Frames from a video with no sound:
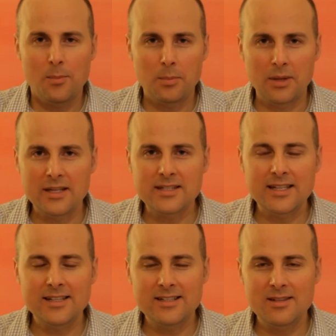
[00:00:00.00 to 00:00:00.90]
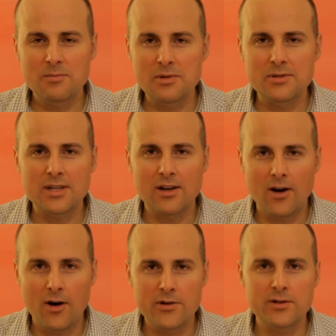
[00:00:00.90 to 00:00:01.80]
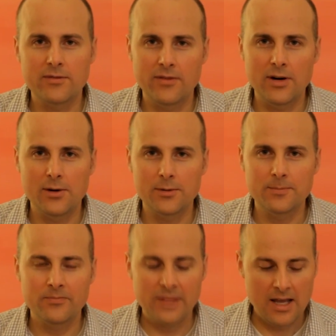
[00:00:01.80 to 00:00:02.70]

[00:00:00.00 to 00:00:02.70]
listening to the music on your phone